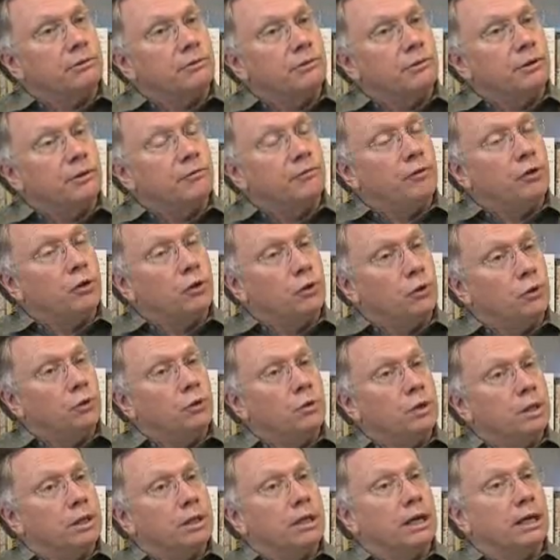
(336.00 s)

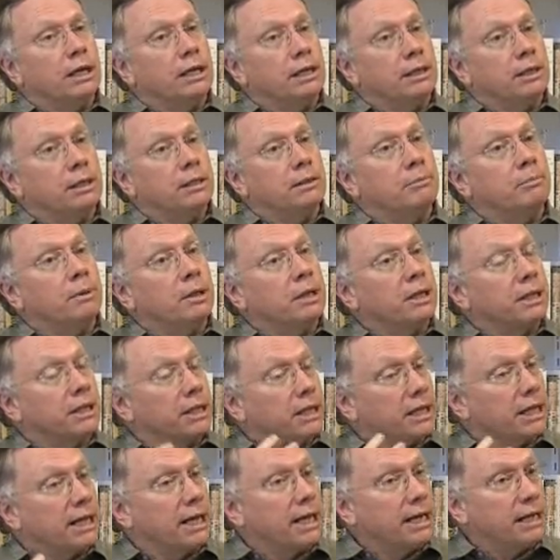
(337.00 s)
reviewed by
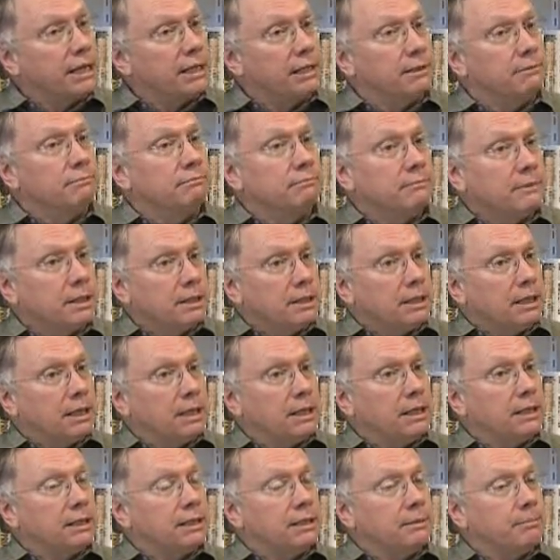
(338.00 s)
the Canadian
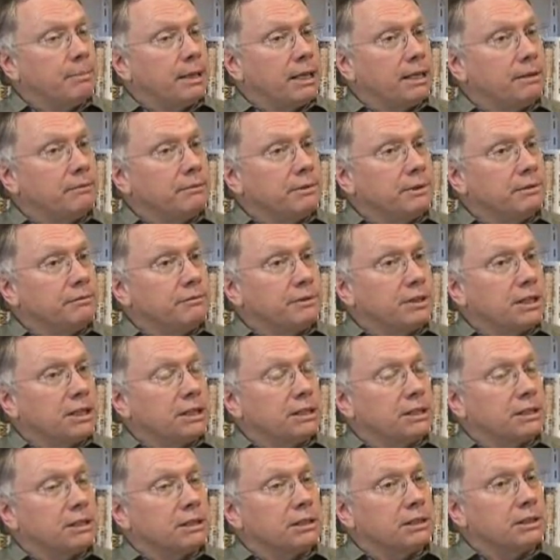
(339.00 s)
Department of
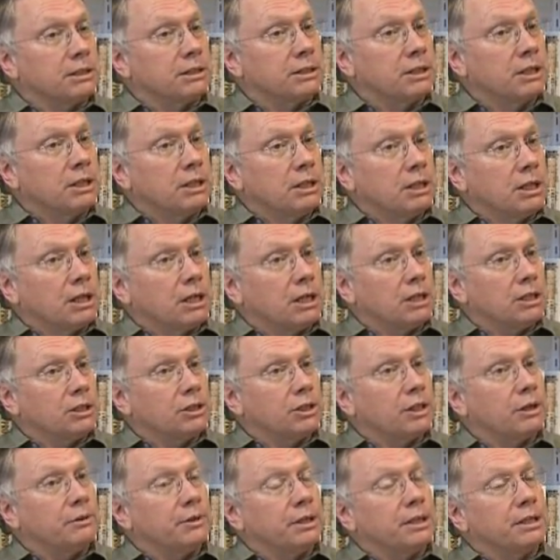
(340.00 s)
Justice
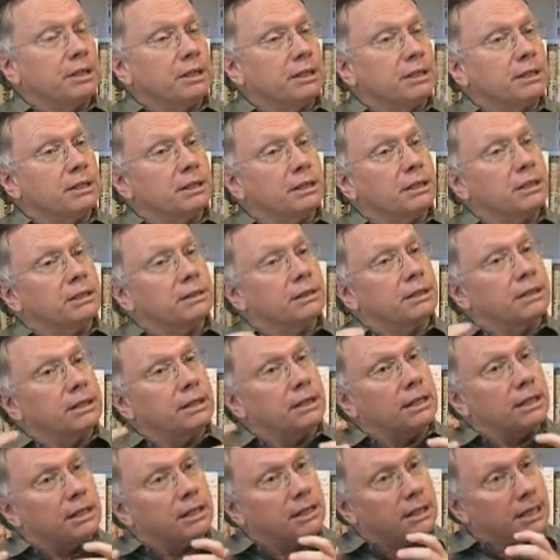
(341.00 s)
showing that
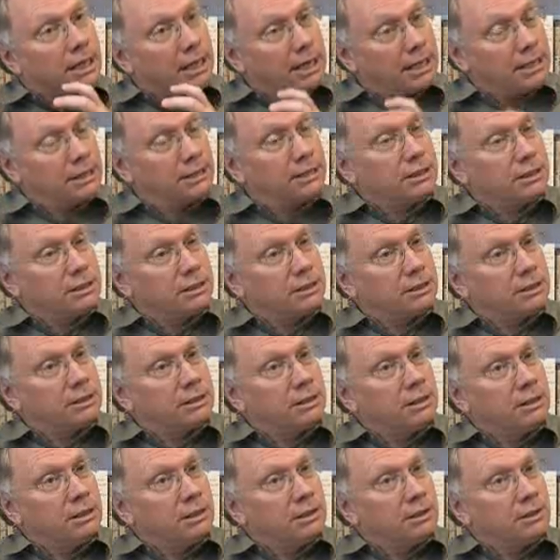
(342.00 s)
cases
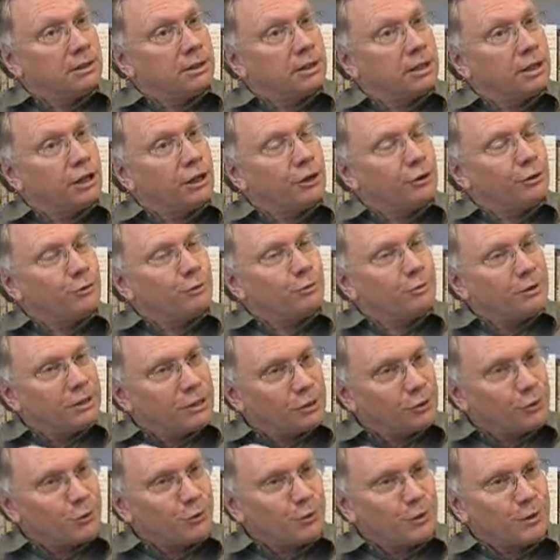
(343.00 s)
that go to a
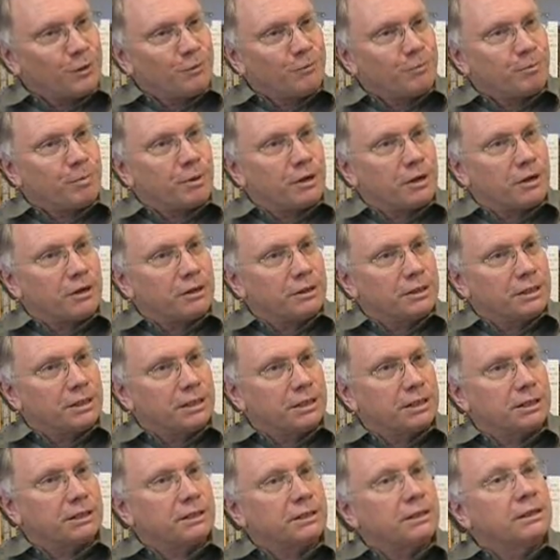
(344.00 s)
restorative
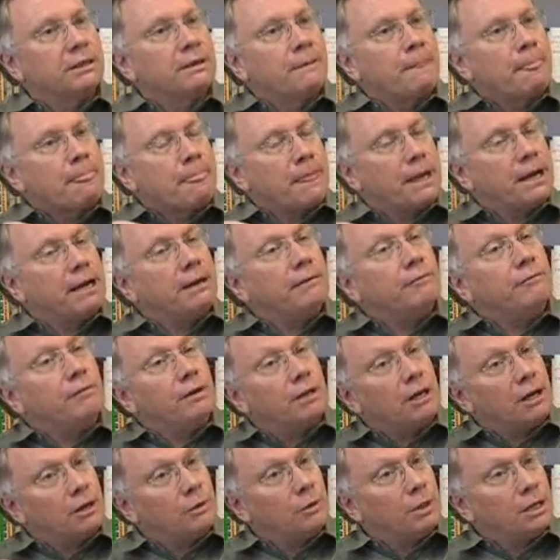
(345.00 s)
process have
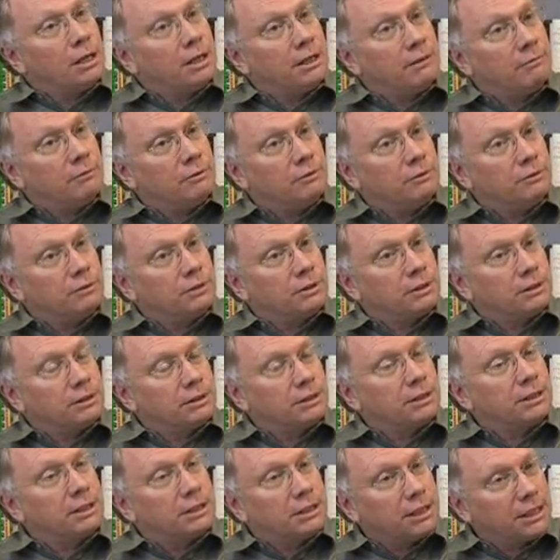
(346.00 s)
lower levels,
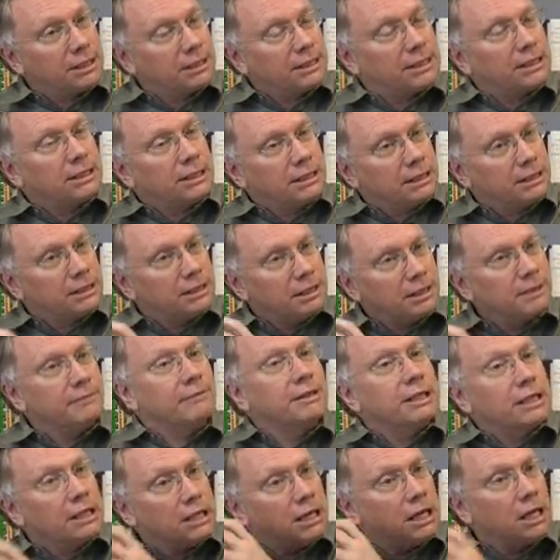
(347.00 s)
statistically
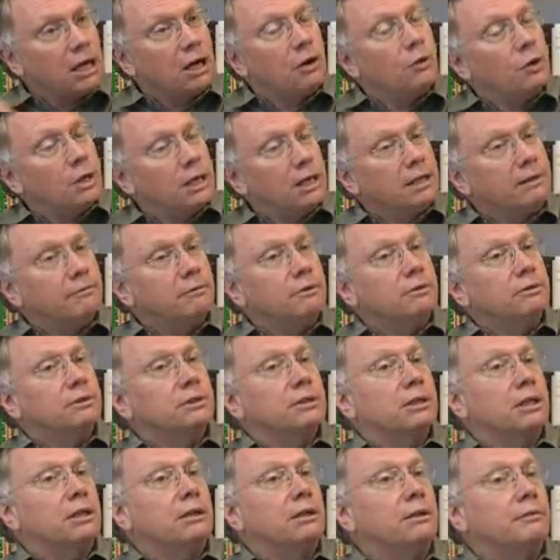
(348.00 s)
significantly lower
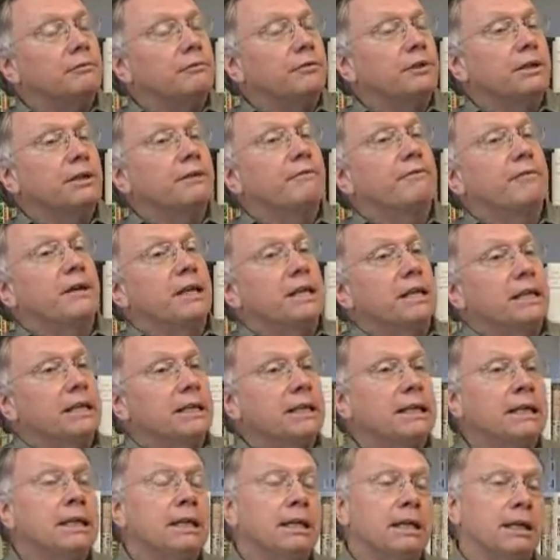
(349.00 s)
levels of
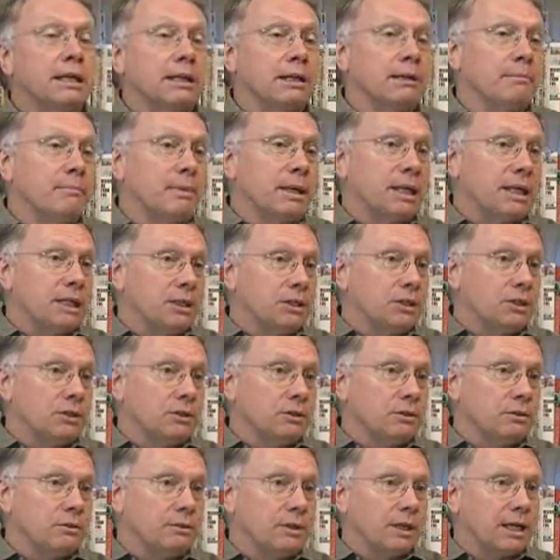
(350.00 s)
reoffending compared
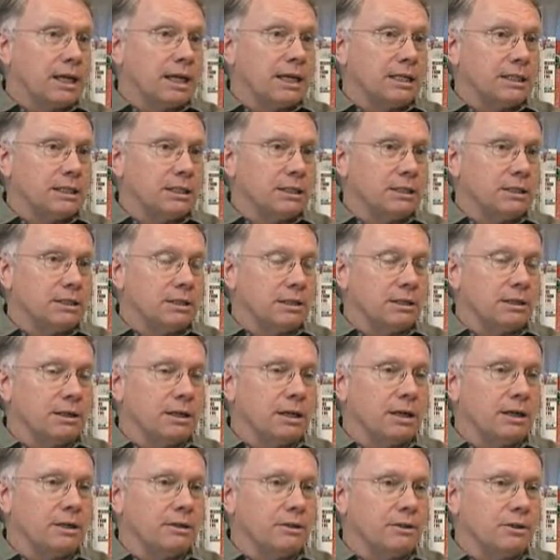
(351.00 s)
to cases
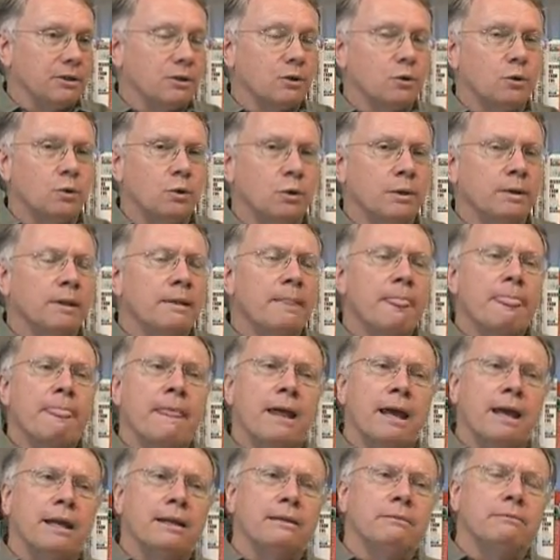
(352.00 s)
that go to the court.
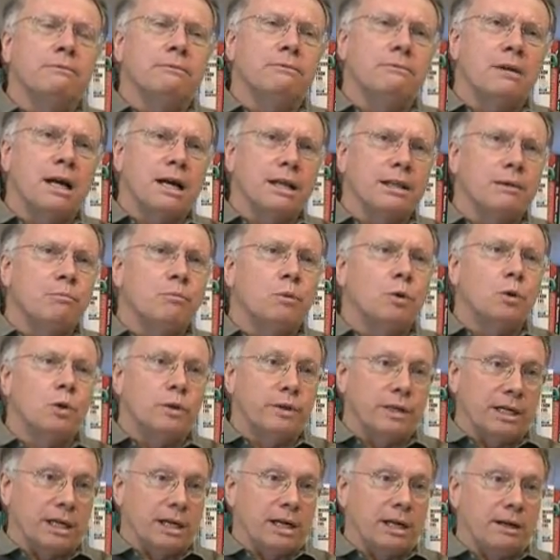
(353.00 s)
And rather
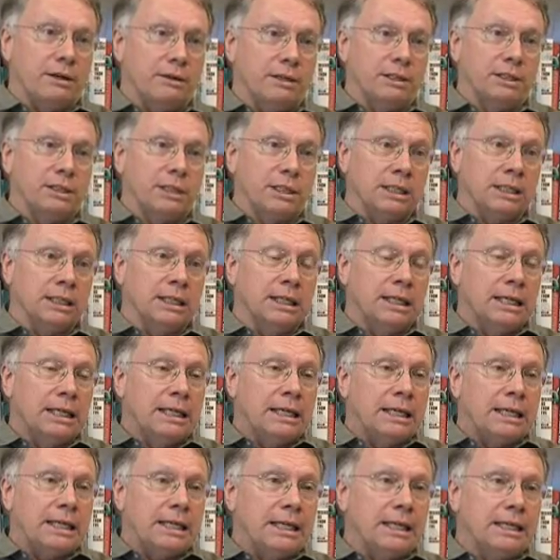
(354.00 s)
more encouraging
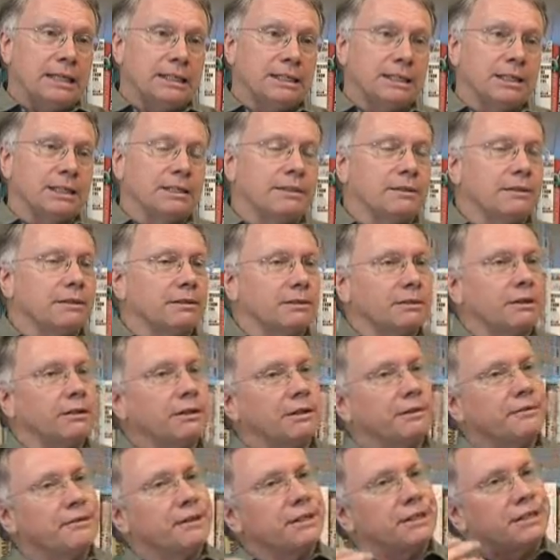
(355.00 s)
is that there's
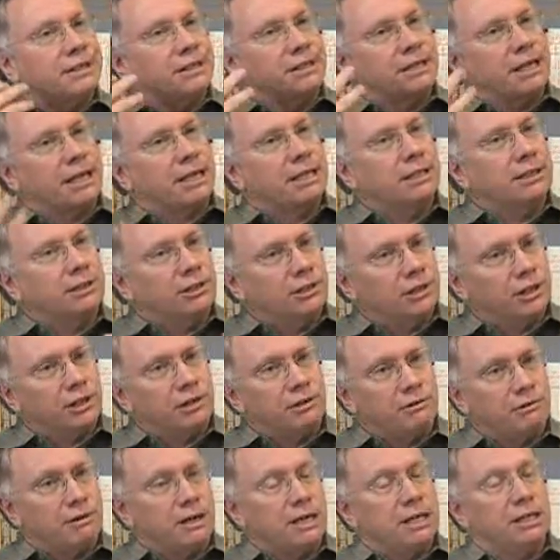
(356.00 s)
kind of the second
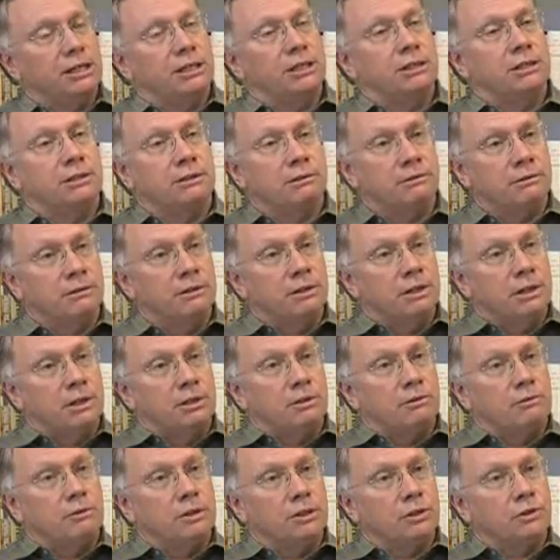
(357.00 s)
generation
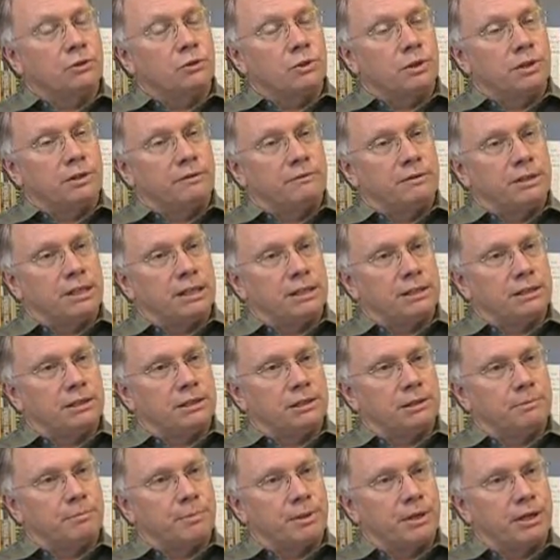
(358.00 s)
restorative
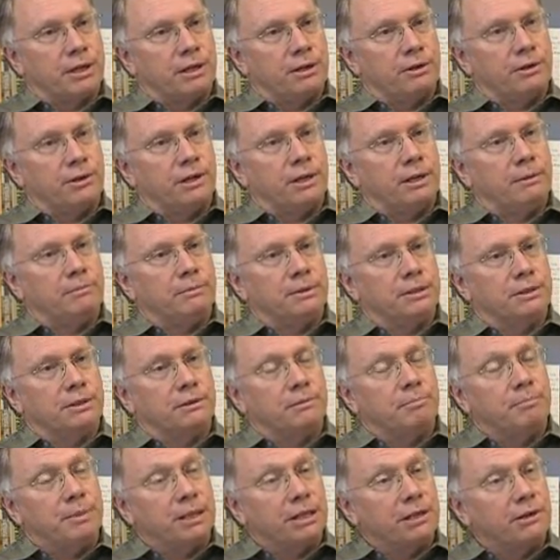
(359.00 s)
justice programs
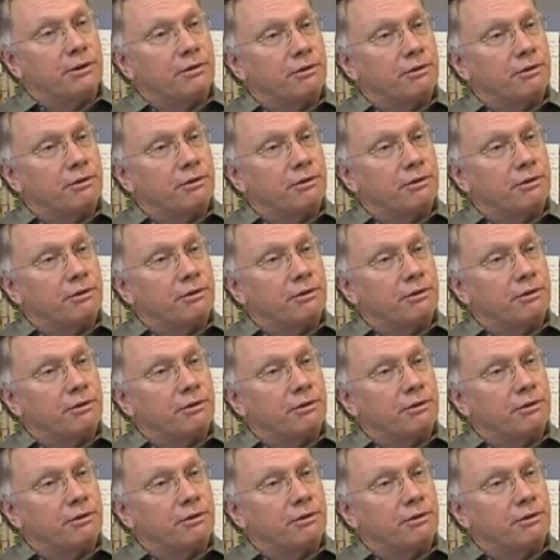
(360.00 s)
that have been